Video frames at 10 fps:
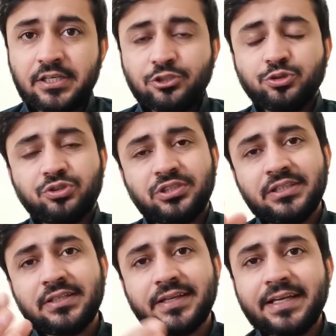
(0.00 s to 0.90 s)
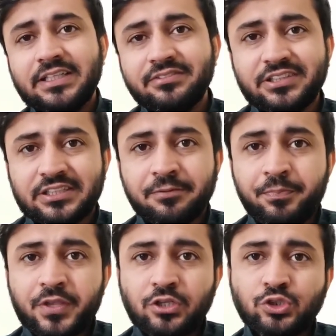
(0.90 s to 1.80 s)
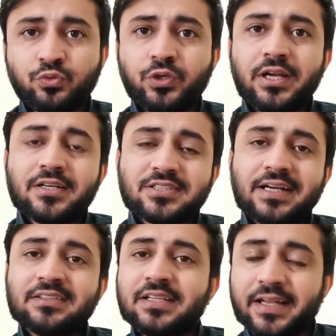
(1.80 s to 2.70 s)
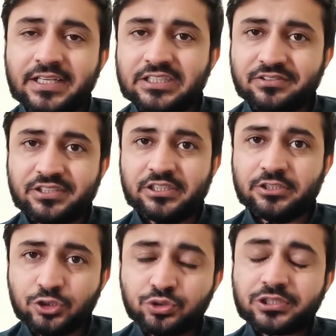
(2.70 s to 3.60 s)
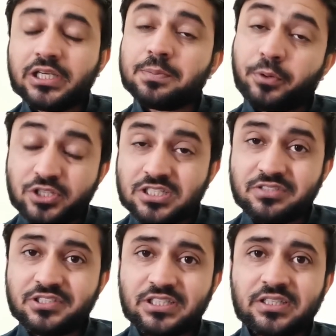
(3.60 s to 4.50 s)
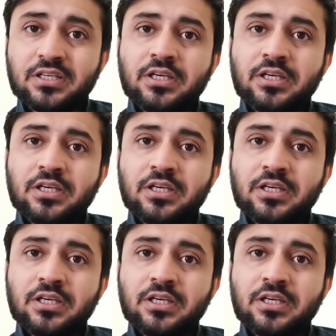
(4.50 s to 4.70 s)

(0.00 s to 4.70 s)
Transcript: You think negativity, you will attract the negativity. You think positivity,